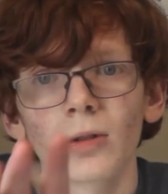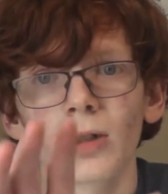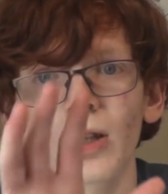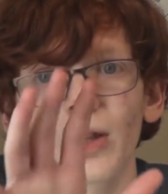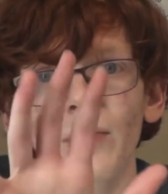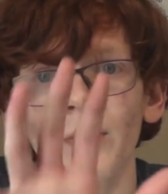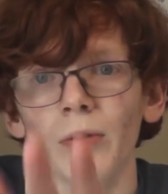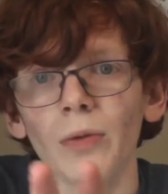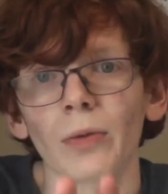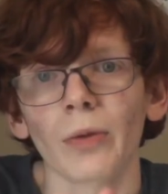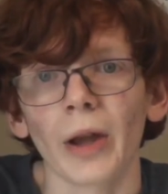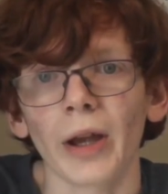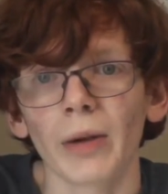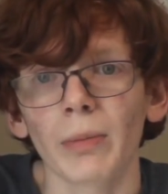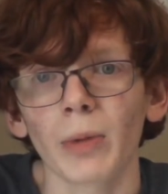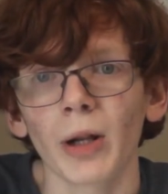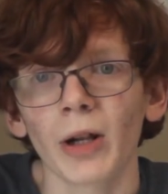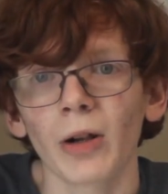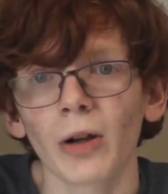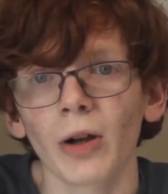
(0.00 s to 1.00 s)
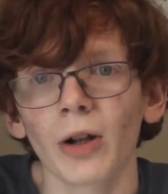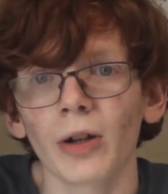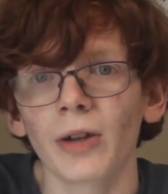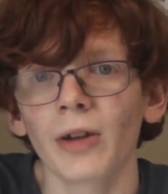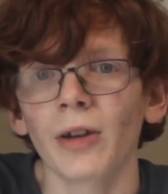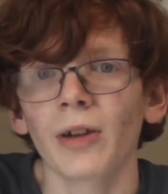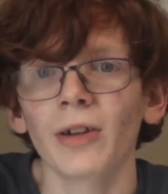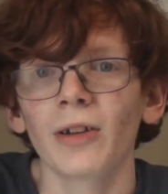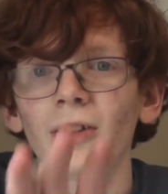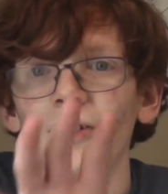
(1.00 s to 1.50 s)
If you like my
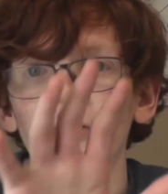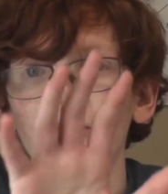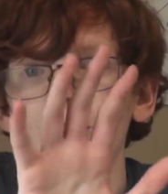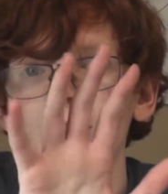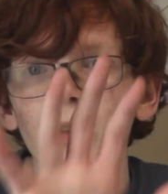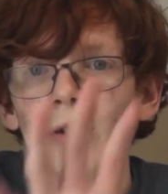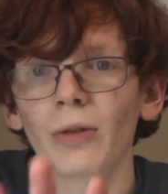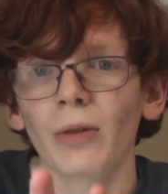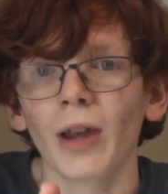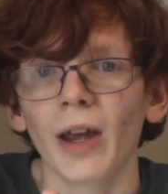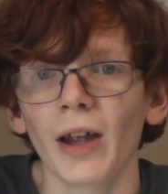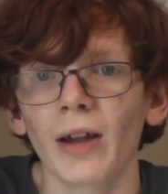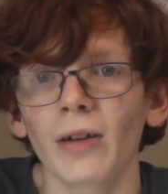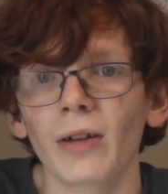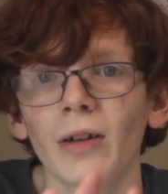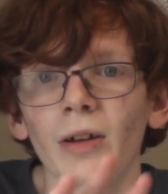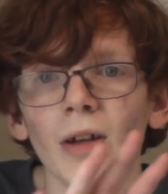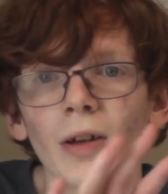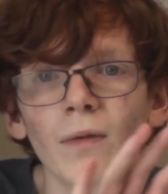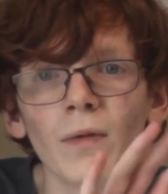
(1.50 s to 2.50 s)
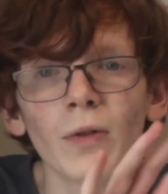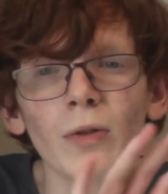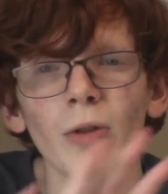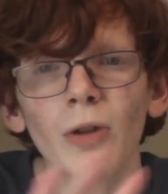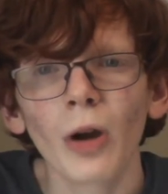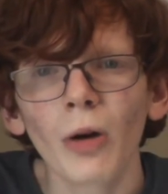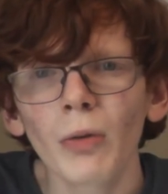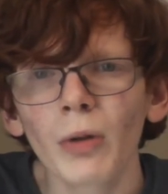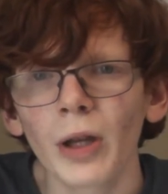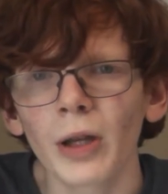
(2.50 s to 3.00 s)
content, do that. If you
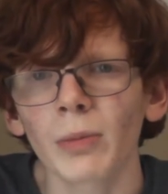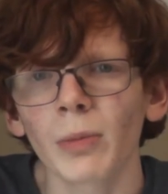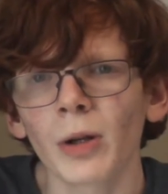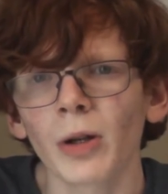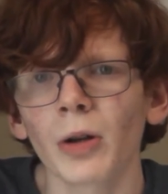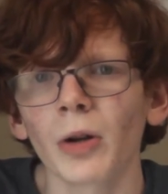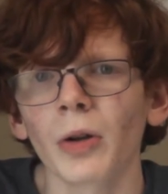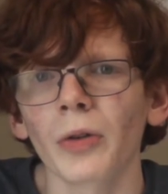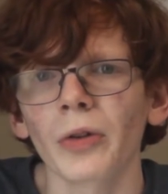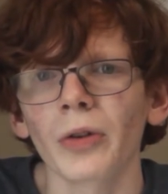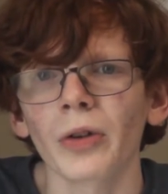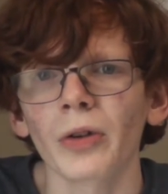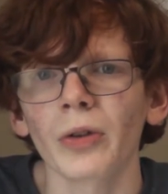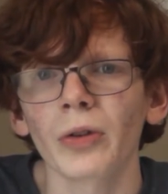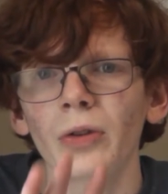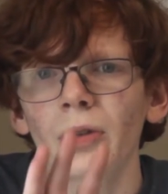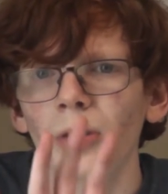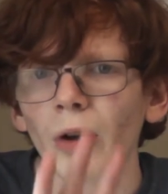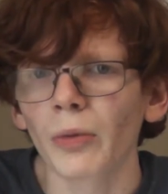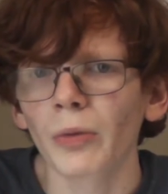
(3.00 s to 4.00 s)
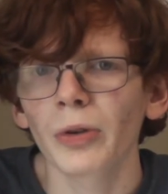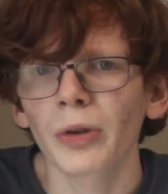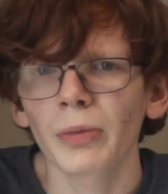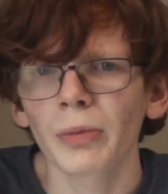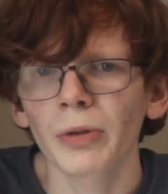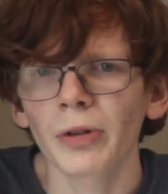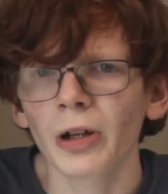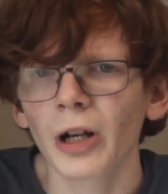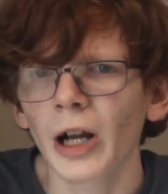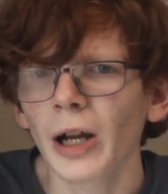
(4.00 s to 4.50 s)
don't like my content, don't
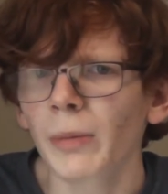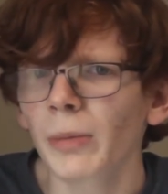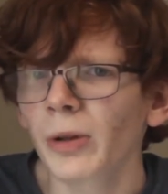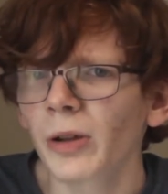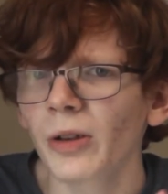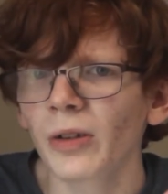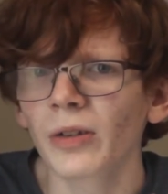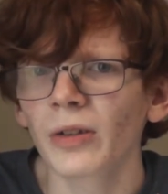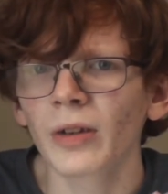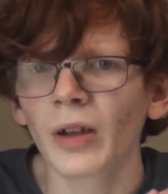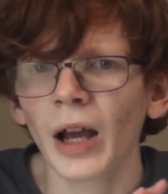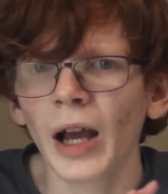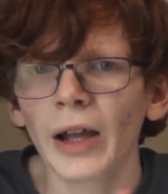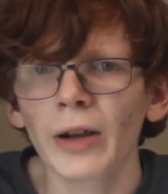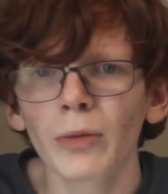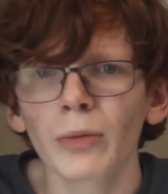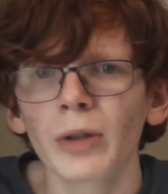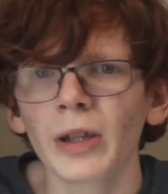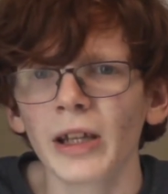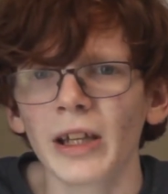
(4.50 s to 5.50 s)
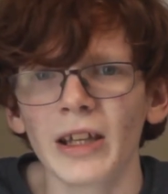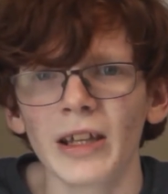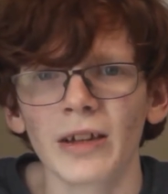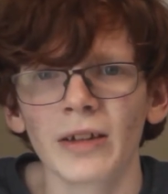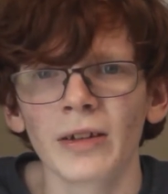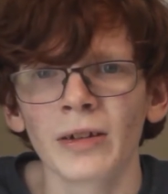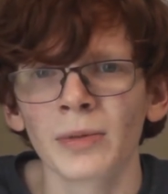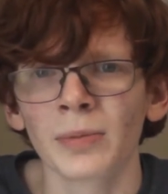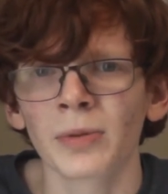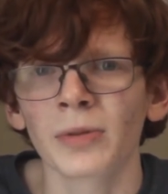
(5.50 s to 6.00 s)
subscribe, because I don't
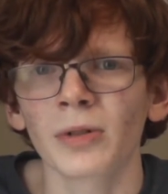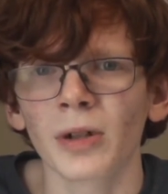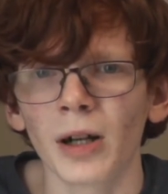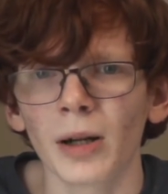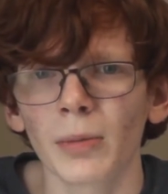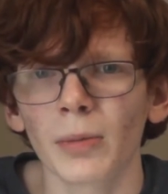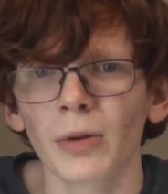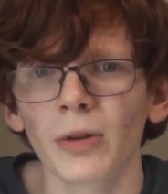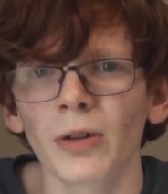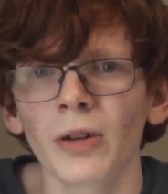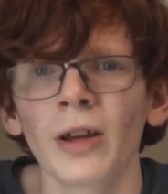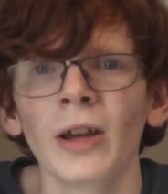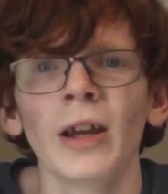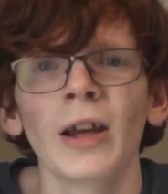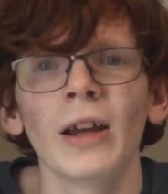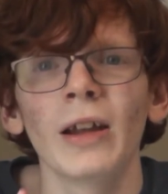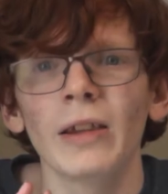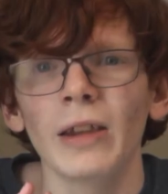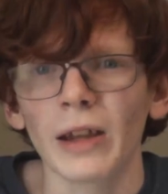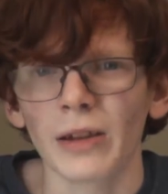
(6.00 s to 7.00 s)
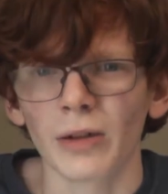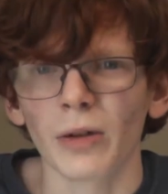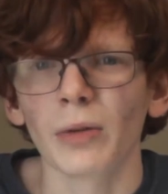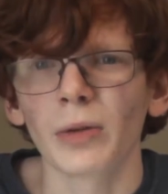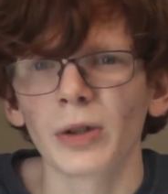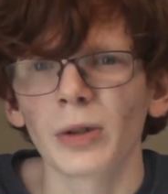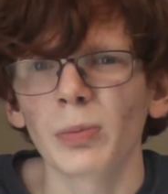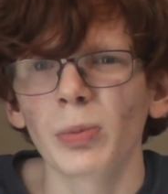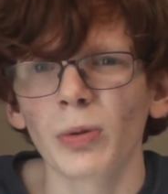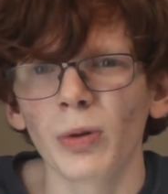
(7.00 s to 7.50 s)
need subscribers that
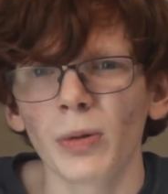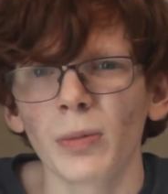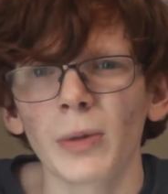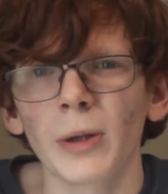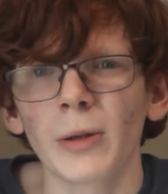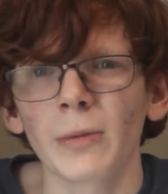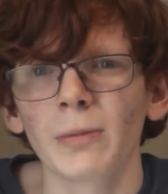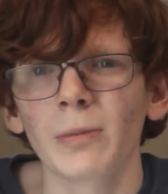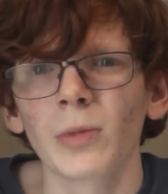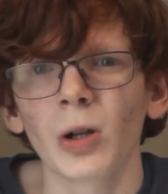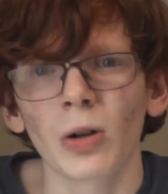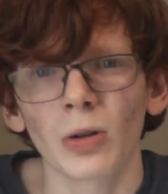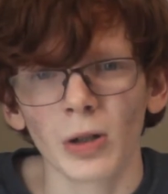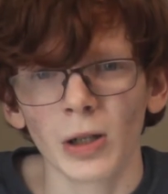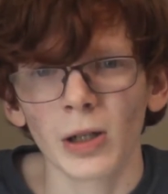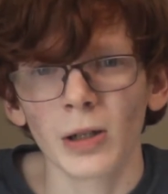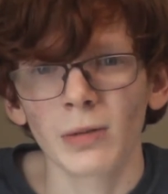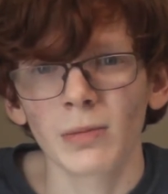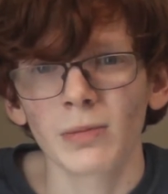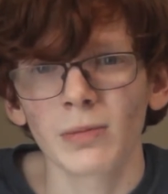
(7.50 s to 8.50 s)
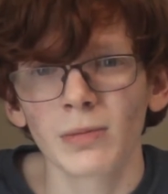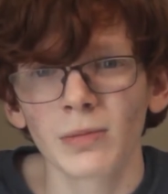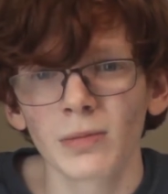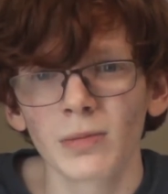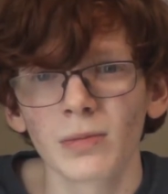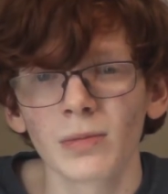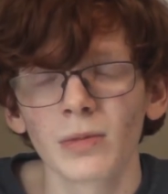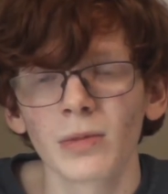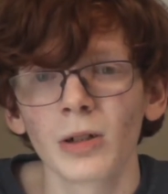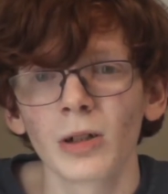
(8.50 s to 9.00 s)
don't support me, okay?
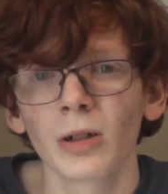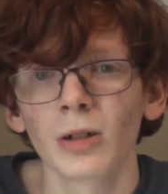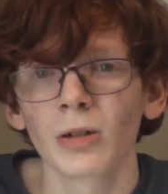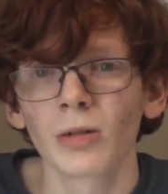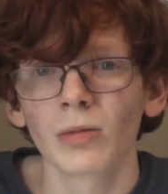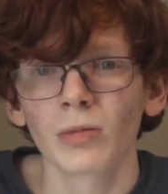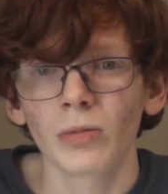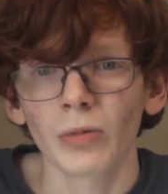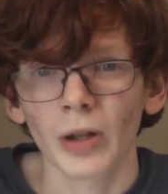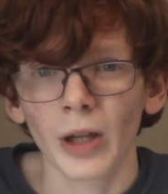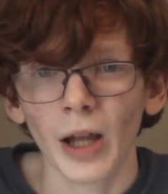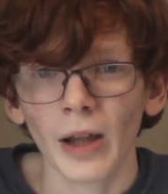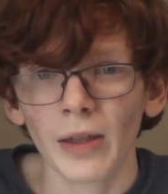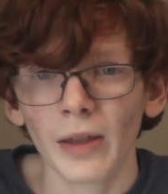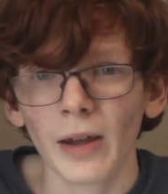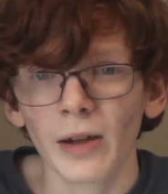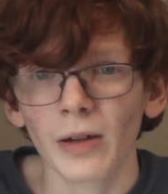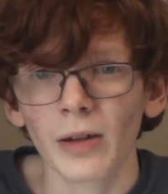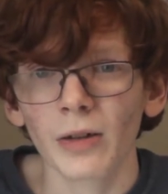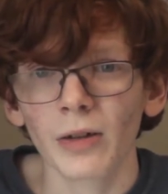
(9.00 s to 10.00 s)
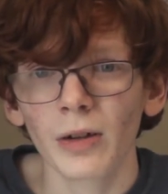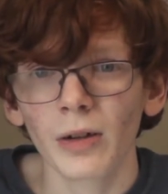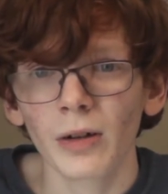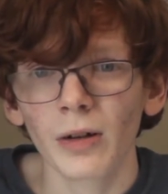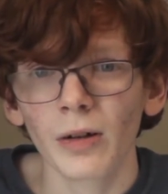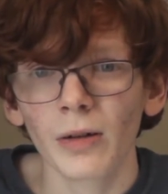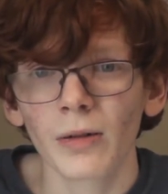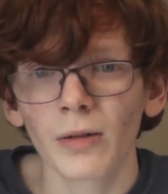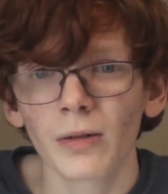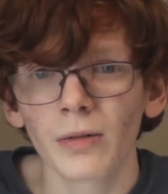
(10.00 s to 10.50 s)
We got that clear?